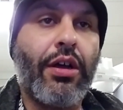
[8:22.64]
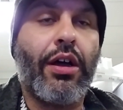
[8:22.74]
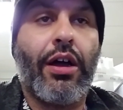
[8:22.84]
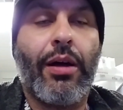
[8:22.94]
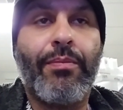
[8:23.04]

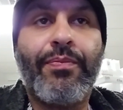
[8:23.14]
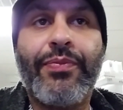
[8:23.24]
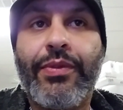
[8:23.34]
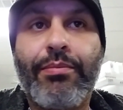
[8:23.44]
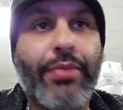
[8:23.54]

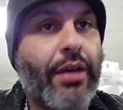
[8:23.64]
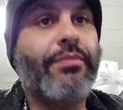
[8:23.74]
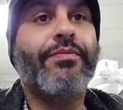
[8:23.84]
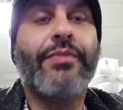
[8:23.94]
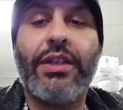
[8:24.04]
But
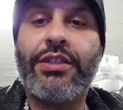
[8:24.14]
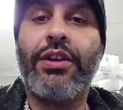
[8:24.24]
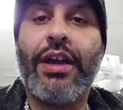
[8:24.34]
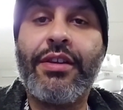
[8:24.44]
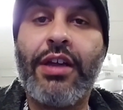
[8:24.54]
until
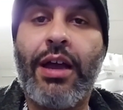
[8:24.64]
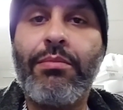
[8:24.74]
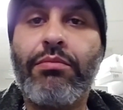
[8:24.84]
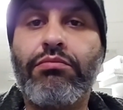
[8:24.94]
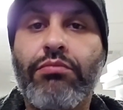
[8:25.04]
next
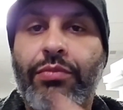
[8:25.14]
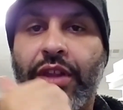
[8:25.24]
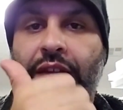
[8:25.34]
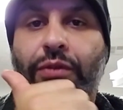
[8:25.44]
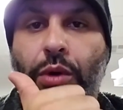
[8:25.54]
time,
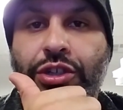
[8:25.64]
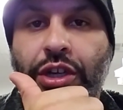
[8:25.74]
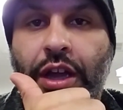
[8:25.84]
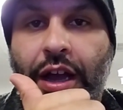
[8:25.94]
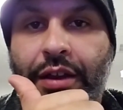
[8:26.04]
thanks for
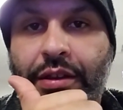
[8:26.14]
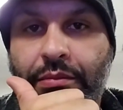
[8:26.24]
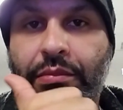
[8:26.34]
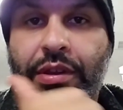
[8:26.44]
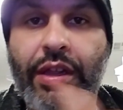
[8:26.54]
watching, guys.
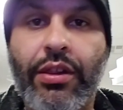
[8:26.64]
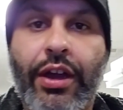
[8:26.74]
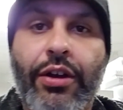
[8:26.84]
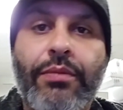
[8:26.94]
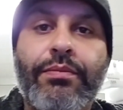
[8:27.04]
See you later.